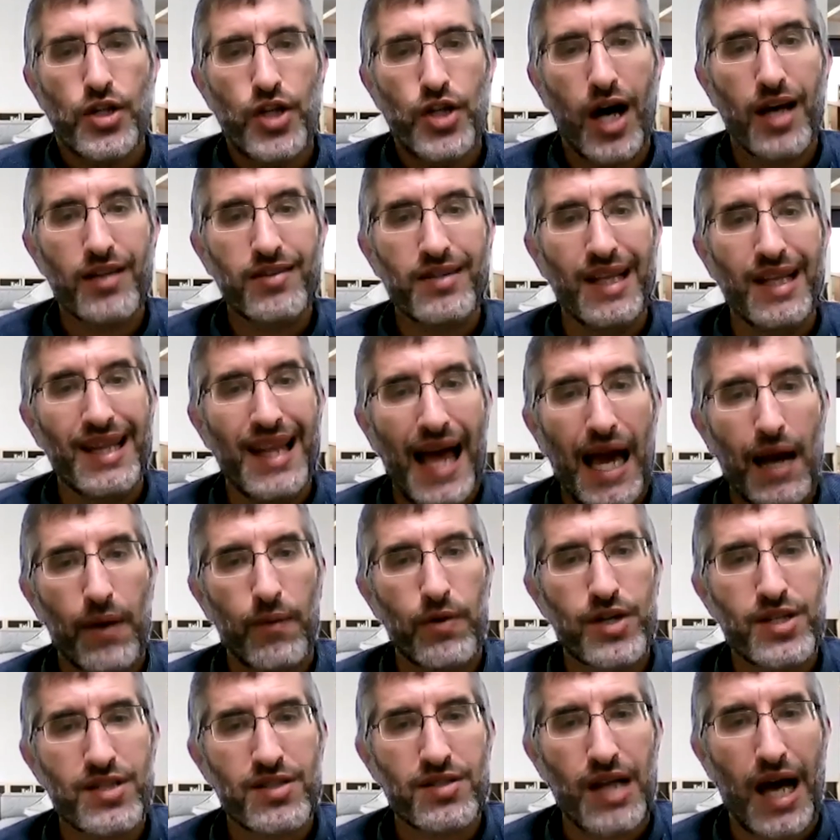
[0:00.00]
Does the
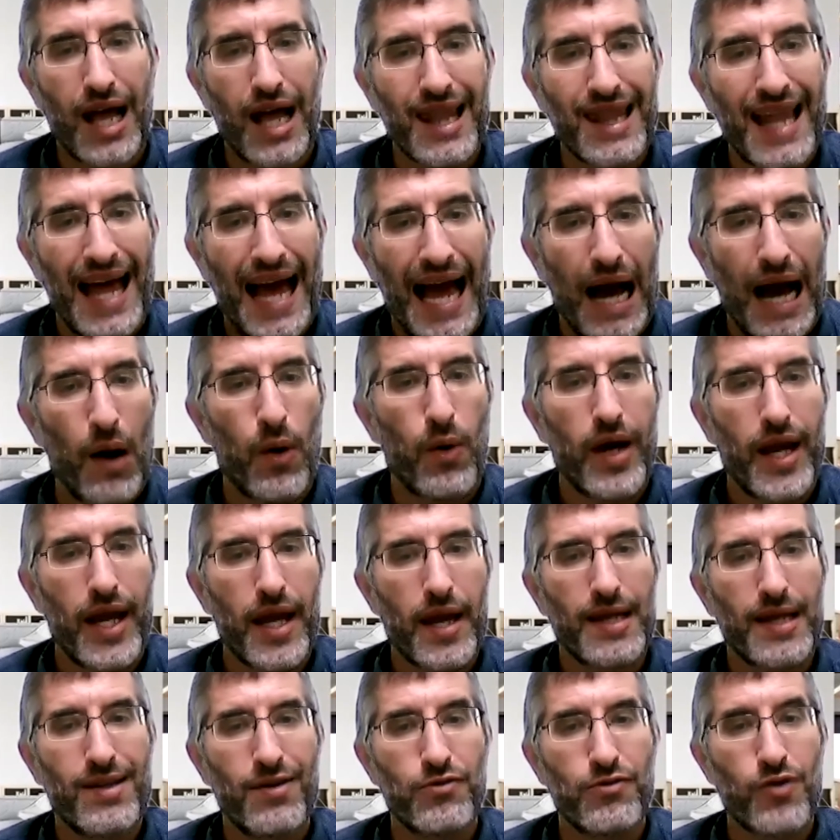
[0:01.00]
language allow
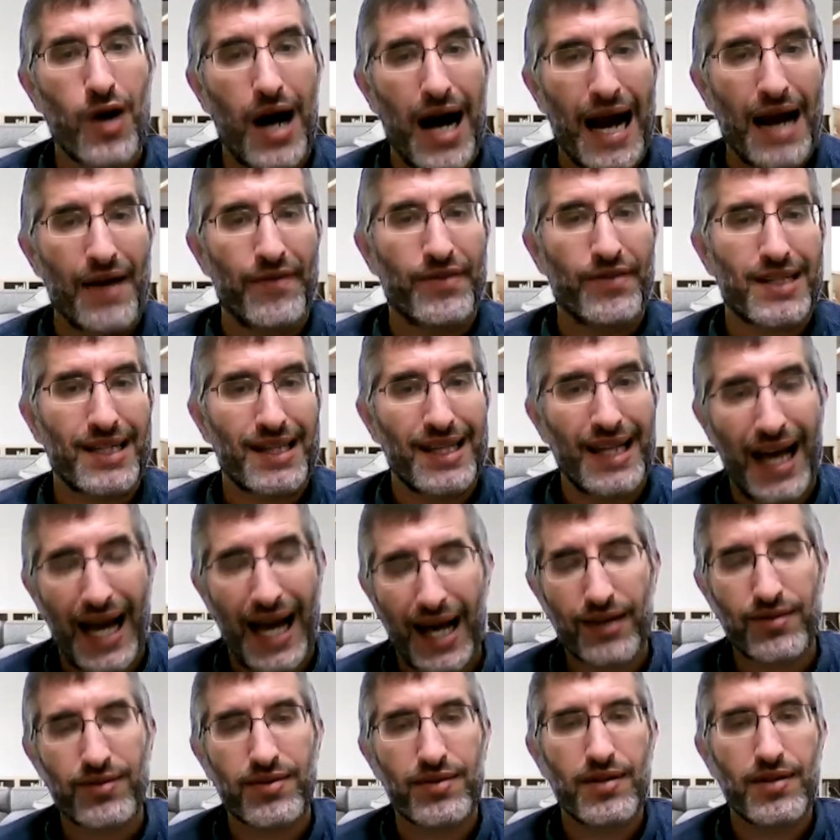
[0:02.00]
a derived
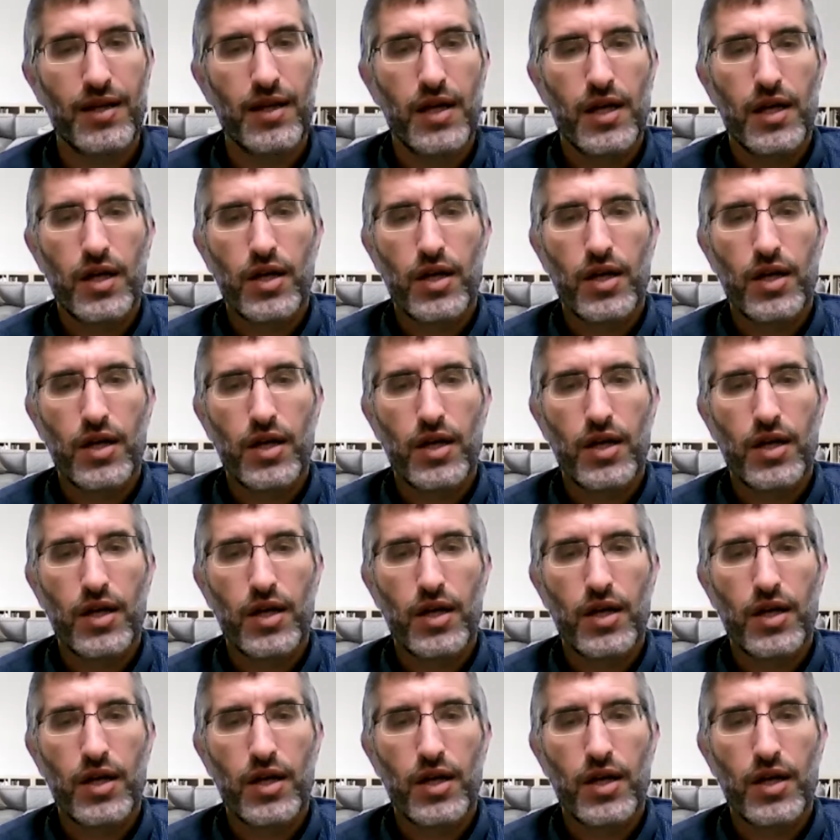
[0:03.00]
class